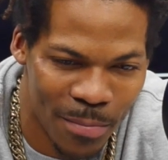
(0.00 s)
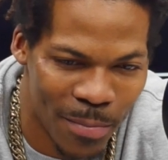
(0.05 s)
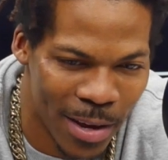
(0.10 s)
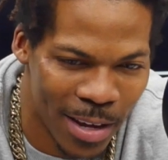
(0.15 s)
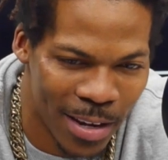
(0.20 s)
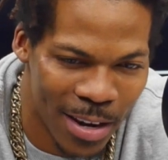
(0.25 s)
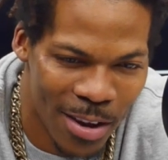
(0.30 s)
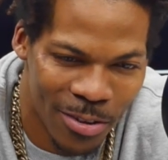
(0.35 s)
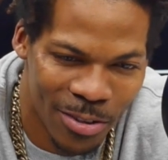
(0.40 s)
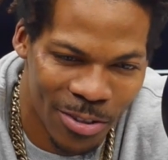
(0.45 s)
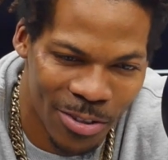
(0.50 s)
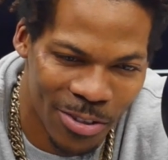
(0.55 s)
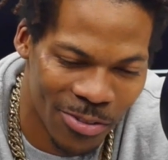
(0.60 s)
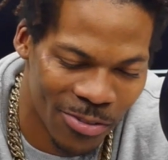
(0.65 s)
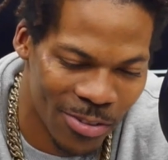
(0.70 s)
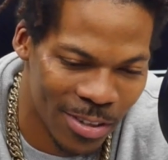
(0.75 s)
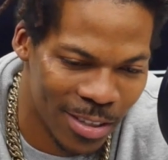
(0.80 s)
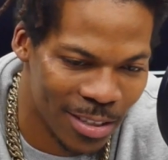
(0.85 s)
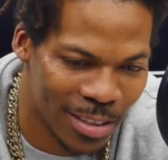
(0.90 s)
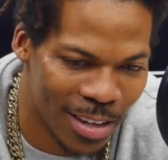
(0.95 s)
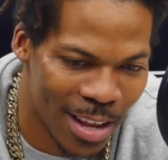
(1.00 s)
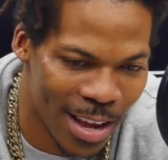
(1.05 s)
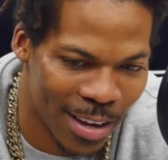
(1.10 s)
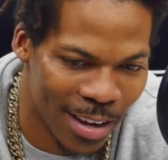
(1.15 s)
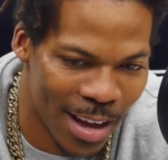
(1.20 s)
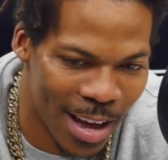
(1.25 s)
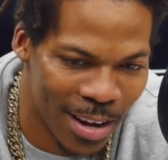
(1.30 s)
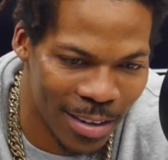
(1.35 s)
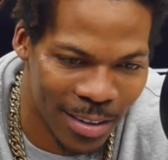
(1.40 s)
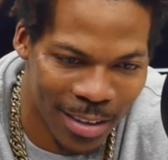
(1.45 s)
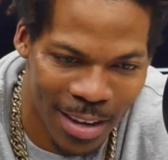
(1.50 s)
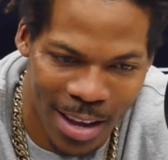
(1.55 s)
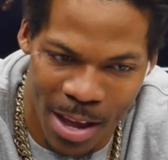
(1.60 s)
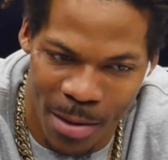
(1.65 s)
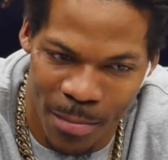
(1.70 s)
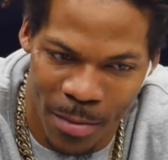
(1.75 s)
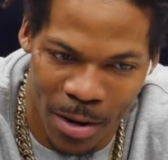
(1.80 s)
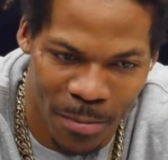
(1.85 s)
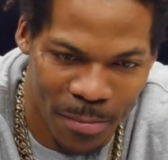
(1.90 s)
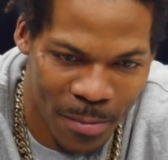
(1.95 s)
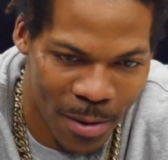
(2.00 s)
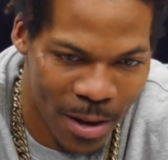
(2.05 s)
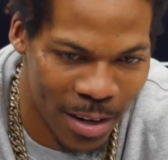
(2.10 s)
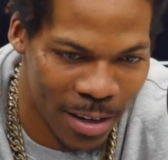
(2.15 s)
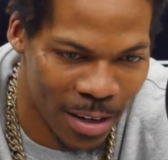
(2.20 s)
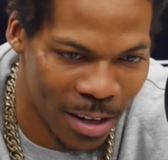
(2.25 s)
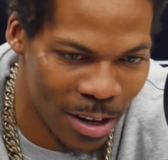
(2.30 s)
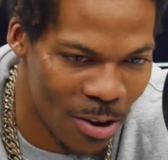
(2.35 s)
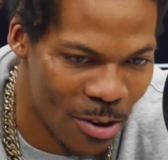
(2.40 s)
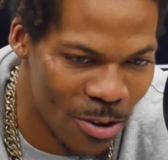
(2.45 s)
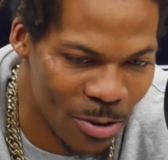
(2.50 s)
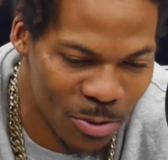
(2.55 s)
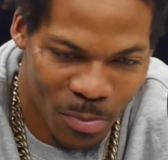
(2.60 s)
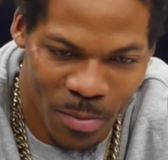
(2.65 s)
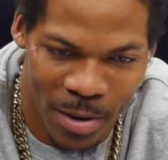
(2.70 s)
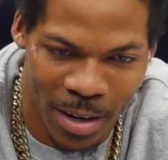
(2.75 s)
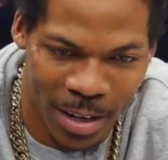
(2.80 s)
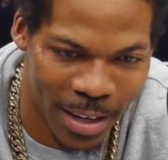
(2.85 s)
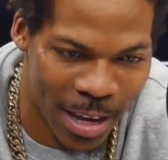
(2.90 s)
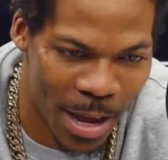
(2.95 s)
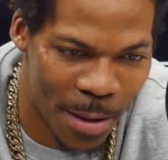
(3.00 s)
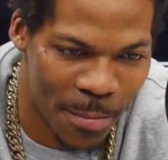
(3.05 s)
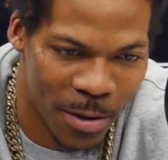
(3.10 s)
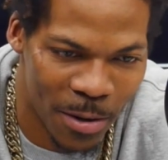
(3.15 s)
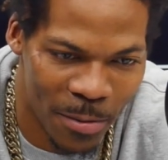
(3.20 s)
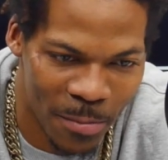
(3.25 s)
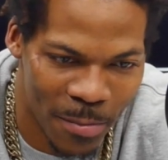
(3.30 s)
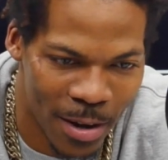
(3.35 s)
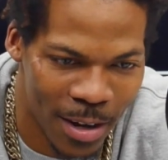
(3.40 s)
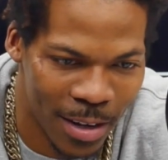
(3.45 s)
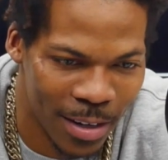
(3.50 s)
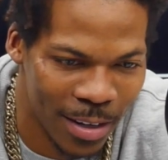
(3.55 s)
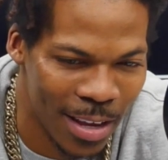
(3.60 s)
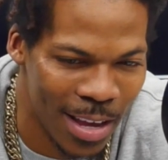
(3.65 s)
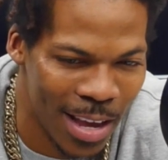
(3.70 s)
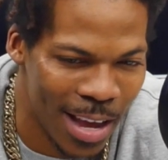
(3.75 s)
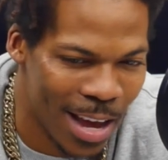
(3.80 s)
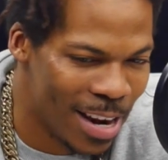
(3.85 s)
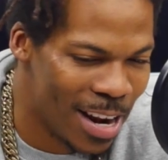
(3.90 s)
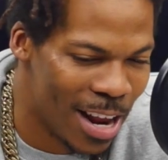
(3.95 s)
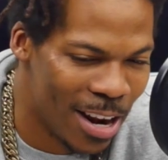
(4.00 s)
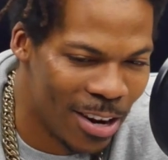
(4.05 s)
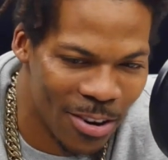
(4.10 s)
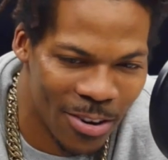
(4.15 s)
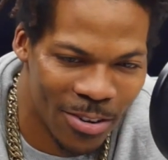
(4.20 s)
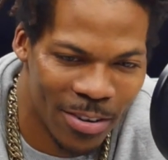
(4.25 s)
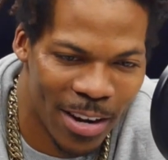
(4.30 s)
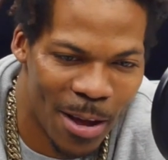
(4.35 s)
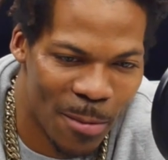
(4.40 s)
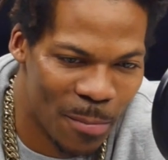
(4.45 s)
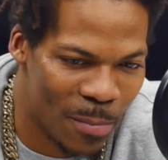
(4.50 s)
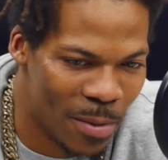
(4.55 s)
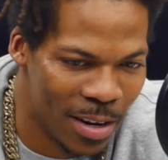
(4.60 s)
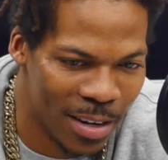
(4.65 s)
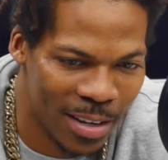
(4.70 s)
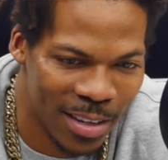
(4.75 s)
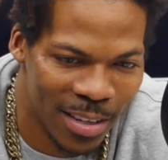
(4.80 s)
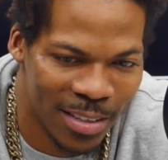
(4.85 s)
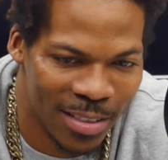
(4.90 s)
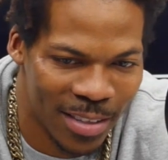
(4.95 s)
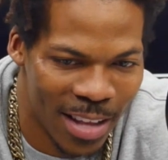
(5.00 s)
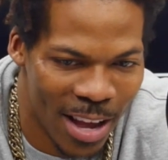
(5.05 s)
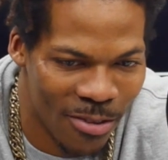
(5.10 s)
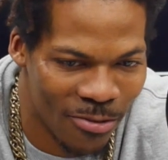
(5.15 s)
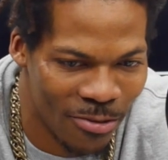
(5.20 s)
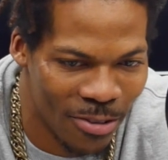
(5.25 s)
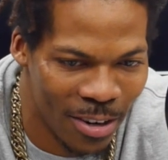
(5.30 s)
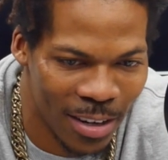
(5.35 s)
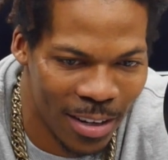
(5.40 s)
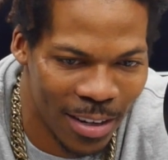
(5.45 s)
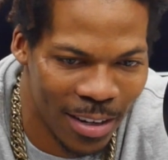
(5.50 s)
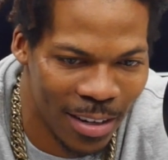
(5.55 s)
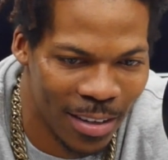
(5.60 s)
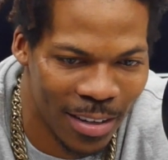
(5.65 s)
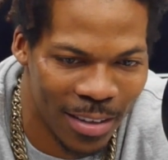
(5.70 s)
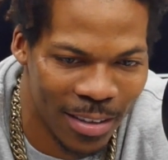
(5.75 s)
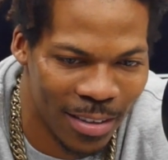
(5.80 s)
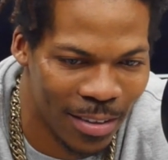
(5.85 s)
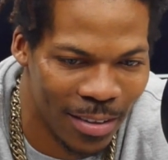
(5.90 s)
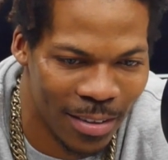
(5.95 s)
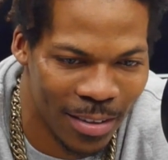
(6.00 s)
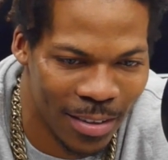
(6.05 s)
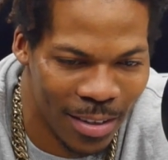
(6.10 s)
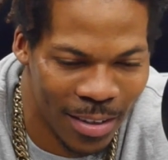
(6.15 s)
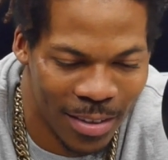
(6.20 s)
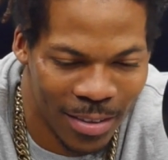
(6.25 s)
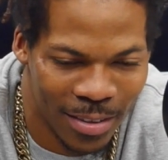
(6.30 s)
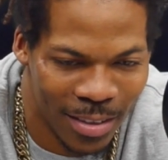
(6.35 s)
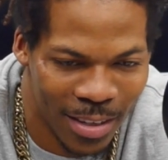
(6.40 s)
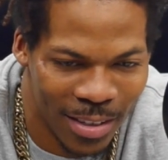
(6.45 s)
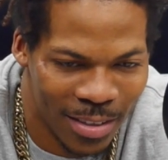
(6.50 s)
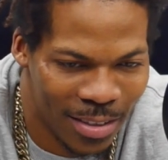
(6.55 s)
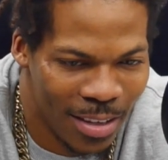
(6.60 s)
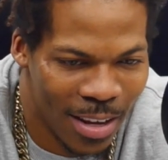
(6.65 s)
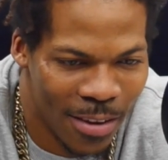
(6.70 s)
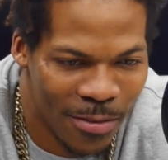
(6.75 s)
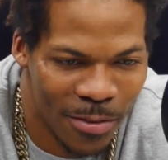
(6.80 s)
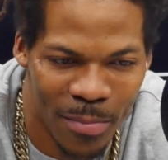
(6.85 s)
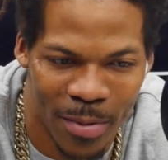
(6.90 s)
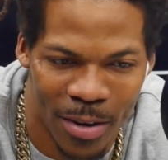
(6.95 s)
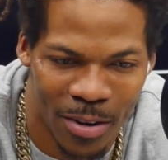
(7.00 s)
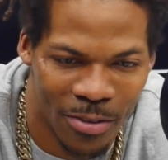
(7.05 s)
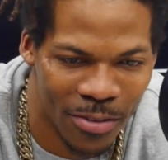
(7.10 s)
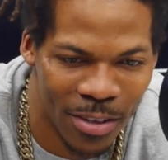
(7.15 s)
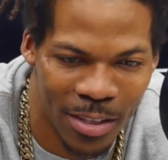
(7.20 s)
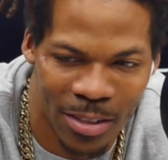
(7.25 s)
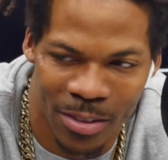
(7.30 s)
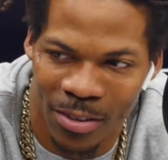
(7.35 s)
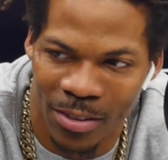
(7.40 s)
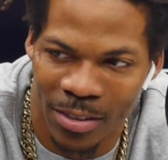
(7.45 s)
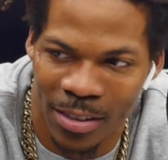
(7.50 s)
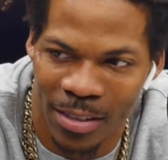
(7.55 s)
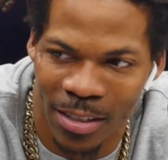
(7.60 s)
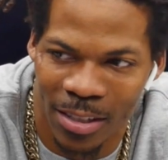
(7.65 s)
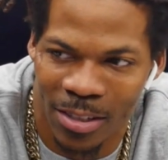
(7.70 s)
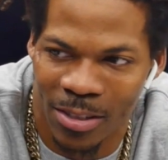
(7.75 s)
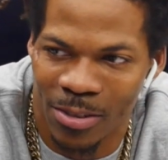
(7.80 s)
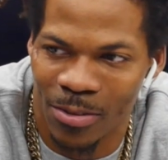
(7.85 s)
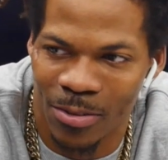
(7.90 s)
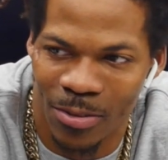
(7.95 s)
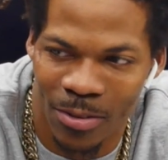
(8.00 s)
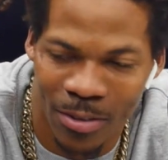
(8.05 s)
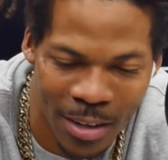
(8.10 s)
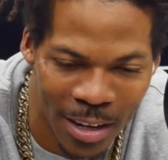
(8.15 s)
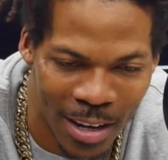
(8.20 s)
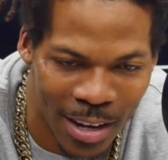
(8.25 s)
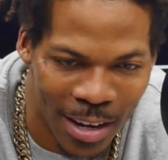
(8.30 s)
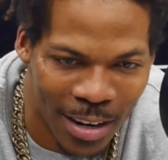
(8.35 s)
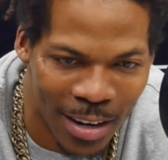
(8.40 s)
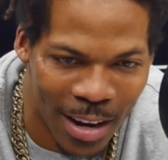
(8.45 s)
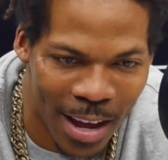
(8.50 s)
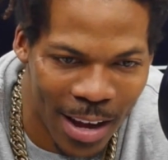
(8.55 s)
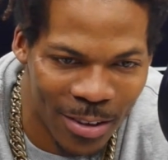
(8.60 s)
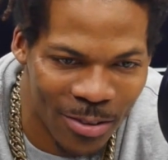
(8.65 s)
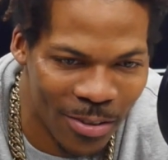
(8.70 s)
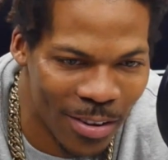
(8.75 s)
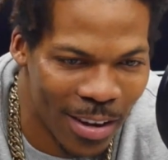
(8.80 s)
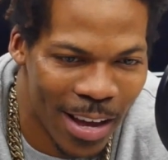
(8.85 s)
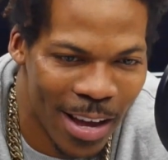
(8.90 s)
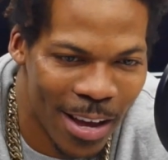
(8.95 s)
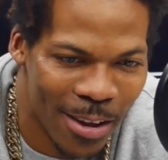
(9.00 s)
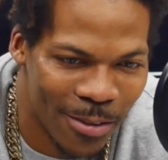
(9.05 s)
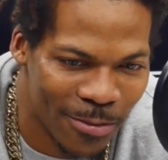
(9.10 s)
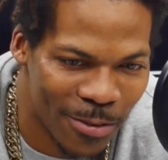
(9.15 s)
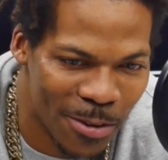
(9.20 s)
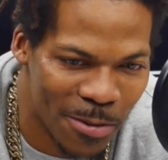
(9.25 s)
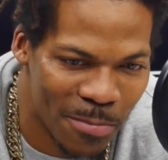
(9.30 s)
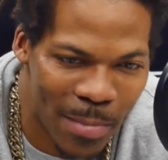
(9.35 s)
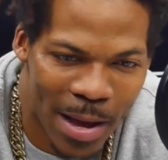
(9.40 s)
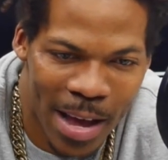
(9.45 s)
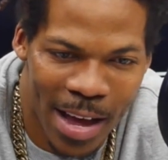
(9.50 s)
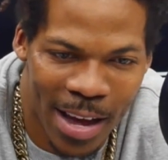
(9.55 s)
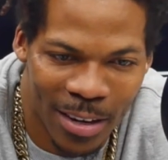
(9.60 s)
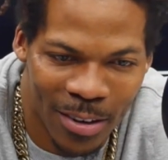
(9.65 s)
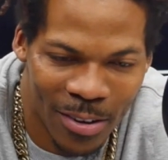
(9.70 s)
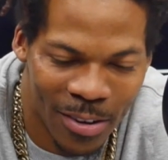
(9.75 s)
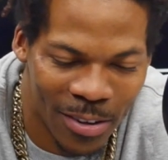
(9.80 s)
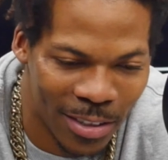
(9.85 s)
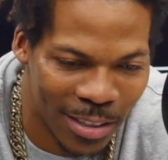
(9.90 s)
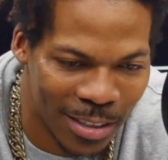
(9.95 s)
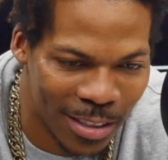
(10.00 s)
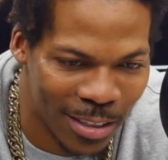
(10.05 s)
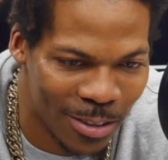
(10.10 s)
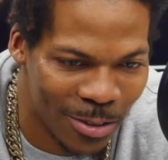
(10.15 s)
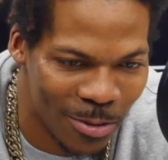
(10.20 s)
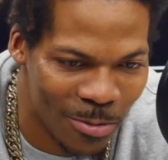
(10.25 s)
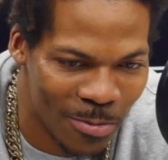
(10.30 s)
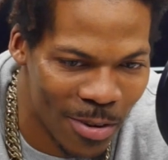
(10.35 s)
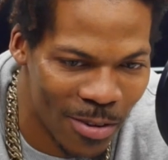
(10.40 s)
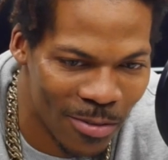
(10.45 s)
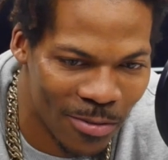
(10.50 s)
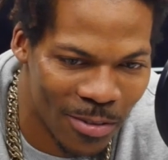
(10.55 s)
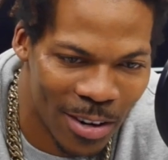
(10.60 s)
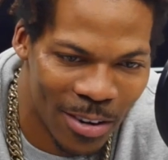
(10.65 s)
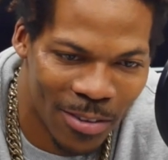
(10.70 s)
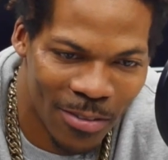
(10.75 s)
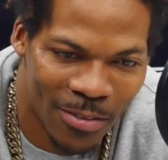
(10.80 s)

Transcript: being on the streets, like I done came into money, lost money, came into money, and I learned that money is not really, it's nothing but a resource. It's a tool. Like you can have fun buying all the shit you want, run